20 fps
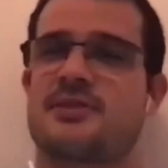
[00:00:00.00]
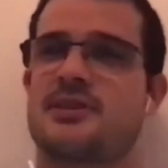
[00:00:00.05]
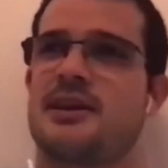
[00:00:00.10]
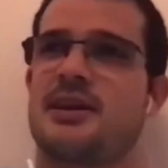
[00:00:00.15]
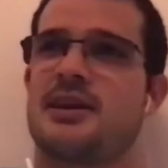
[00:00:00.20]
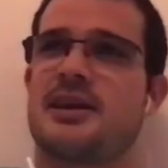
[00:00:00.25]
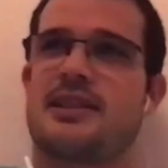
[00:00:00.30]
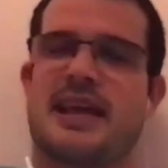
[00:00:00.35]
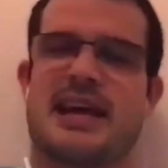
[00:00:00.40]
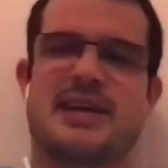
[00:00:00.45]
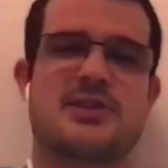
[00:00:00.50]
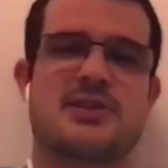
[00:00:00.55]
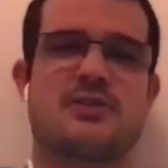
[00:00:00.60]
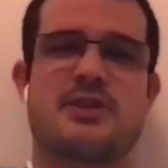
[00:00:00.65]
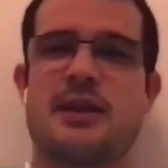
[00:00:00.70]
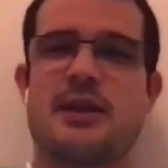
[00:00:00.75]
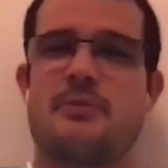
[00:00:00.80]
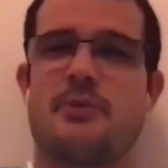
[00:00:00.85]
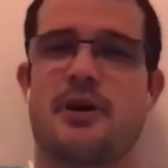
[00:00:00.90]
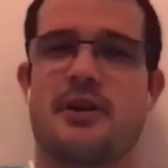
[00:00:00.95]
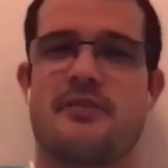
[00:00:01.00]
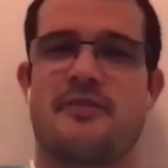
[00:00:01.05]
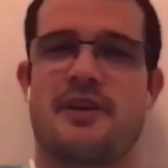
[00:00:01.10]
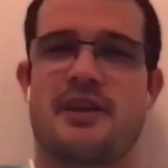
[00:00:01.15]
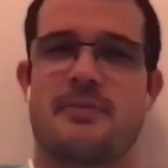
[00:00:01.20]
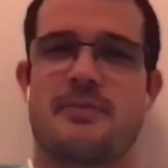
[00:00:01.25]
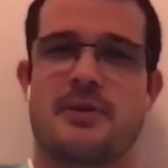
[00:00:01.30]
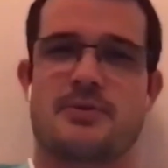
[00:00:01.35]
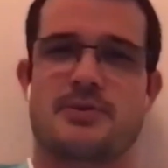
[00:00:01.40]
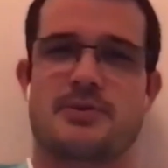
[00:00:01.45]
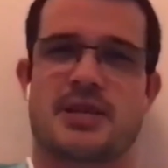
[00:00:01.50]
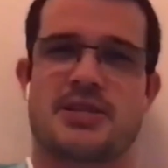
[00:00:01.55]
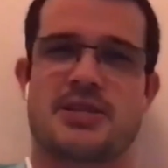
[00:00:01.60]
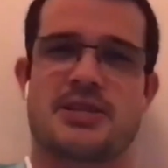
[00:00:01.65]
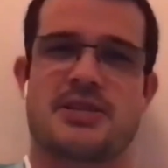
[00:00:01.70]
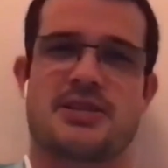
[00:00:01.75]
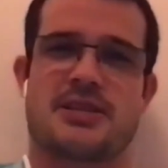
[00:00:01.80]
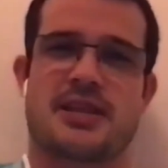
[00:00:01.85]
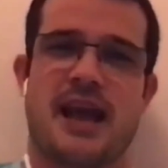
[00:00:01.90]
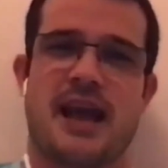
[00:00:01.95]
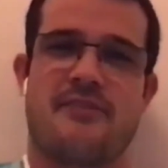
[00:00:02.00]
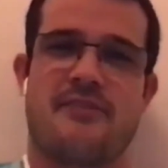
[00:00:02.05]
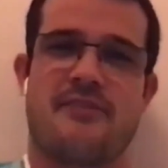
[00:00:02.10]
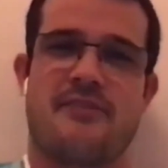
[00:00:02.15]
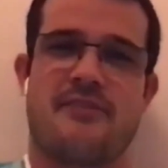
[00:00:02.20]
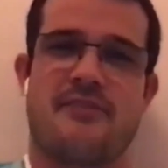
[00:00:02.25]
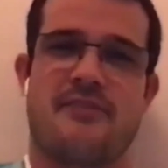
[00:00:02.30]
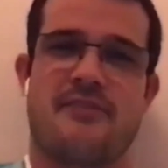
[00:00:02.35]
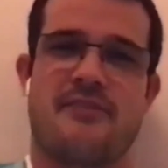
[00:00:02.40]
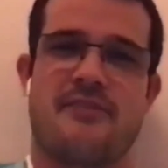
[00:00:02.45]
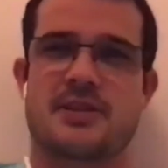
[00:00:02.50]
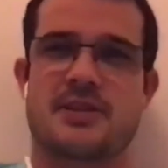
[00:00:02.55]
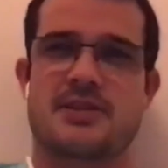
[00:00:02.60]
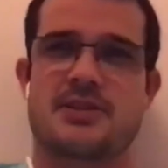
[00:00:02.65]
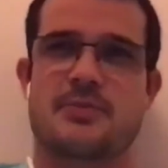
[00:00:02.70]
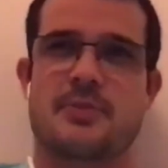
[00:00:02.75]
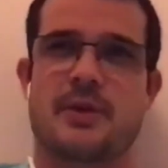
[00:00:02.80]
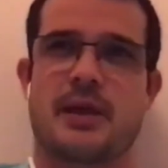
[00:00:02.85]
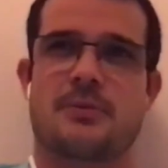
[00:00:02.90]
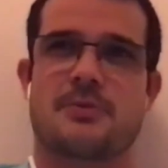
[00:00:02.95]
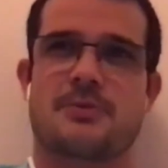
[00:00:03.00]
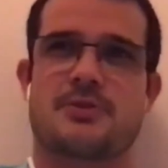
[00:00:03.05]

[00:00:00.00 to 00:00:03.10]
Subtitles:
that's what really motivated me, was actually having something to be able to